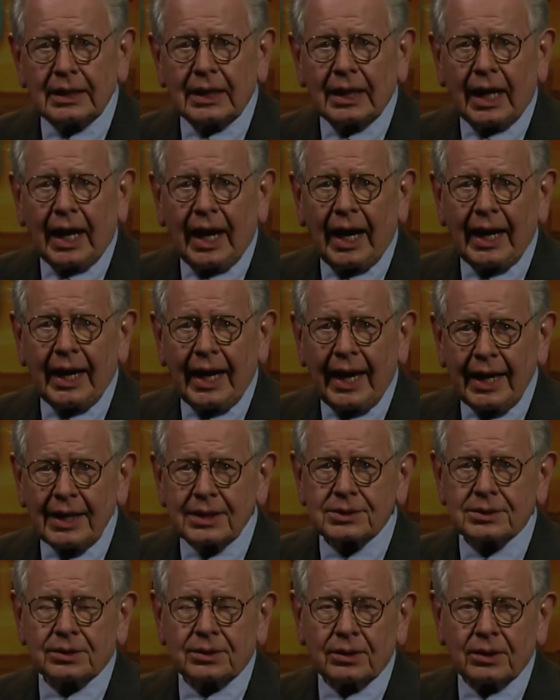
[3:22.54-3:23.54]
I
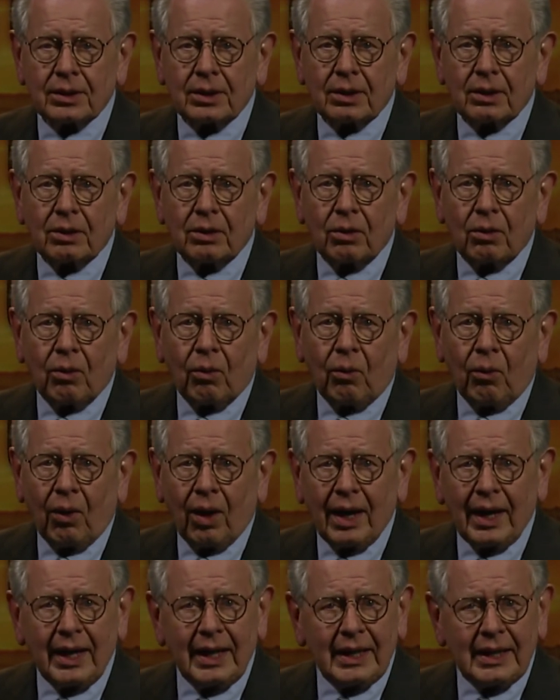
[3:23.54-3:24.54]
asked her
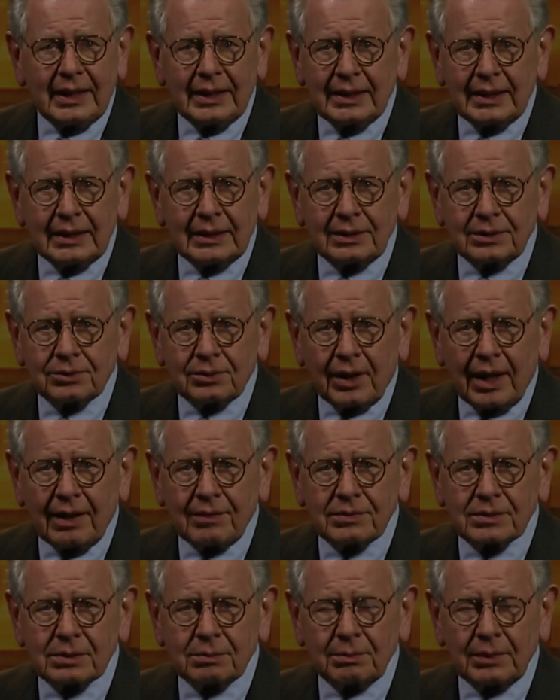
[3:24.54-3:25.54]
why he didn't draft
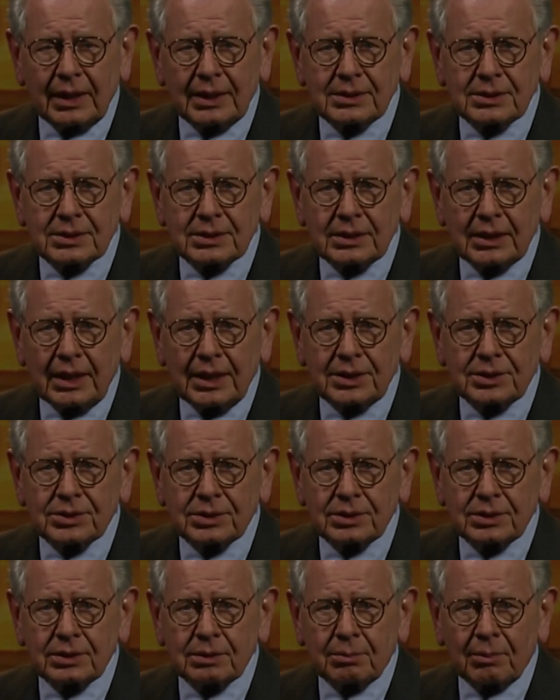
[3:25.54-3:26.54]
some
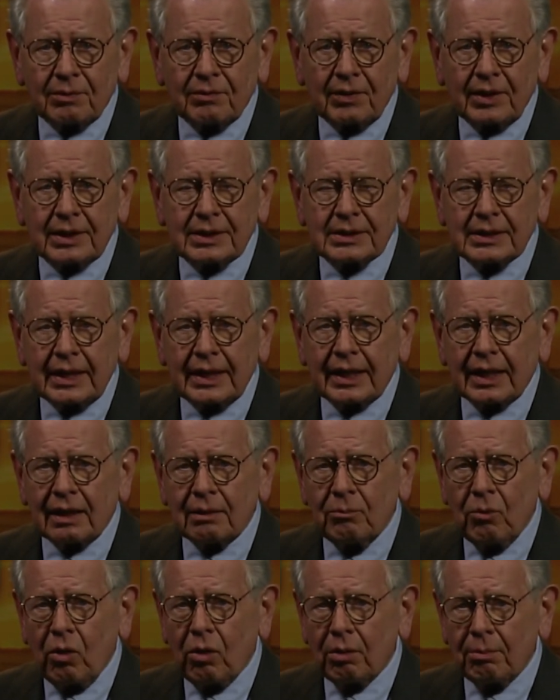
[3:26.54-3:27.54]
legislation to prevent taking
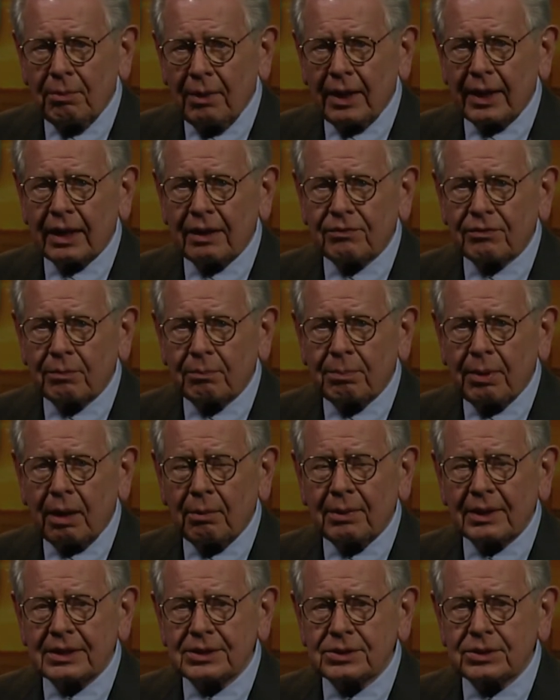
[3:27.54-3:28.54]
more money from
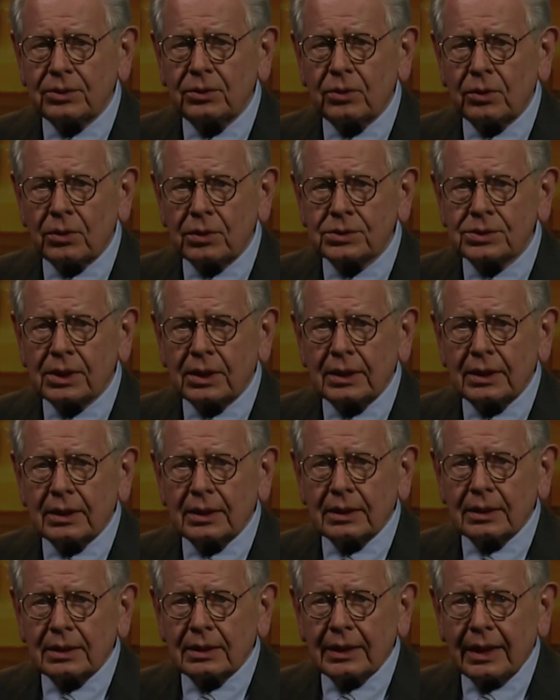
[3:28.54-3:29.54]
public schools
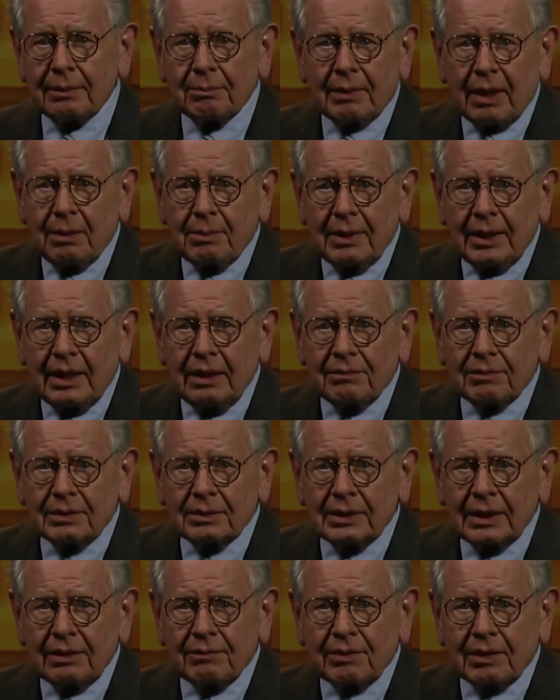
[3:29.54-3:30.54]
and maybe even
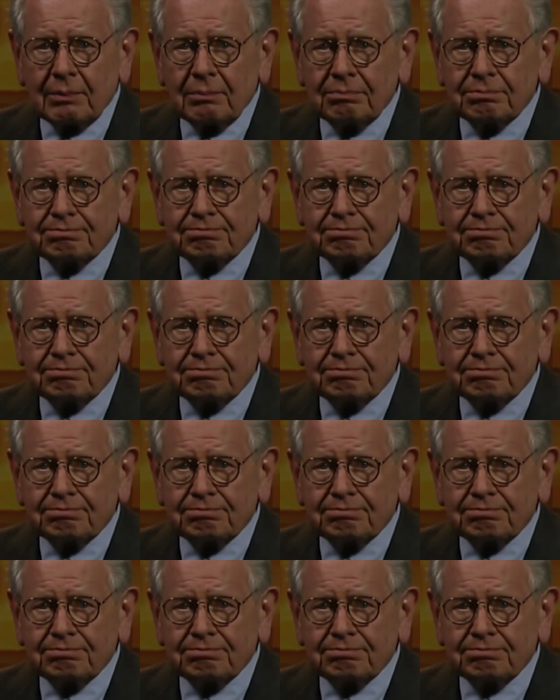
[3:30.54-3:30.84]
giving